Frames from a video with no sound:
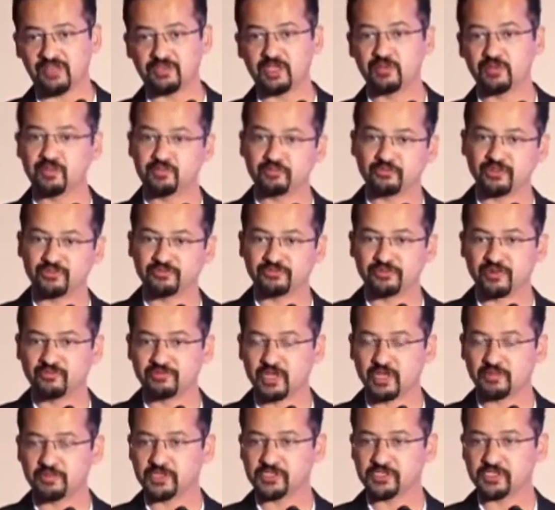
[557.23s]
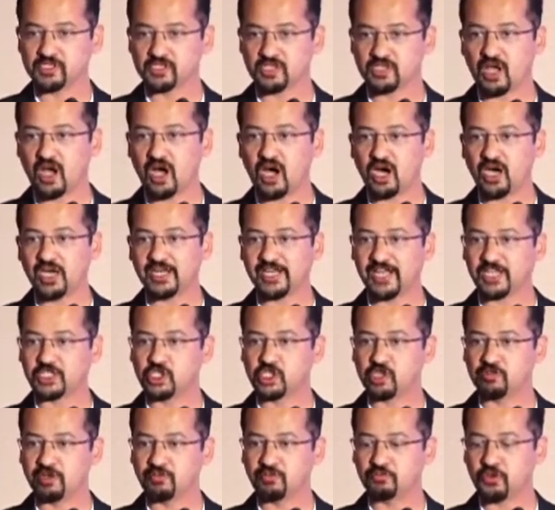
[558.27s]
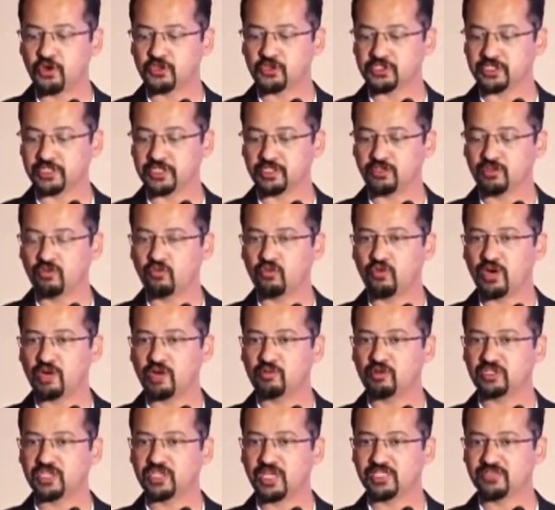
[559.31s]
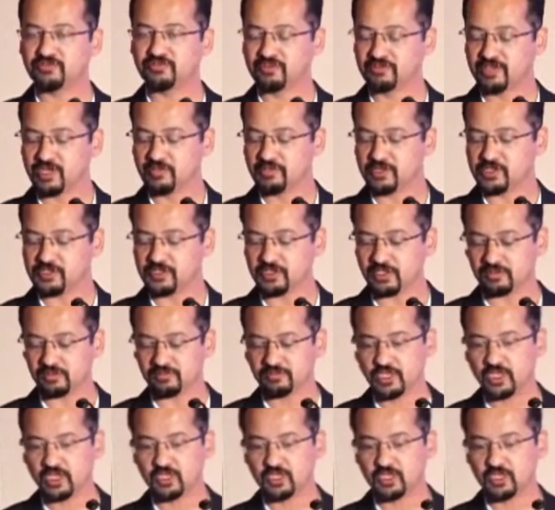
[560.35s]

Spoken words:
If 50% are actually been positive, what about the other 50%?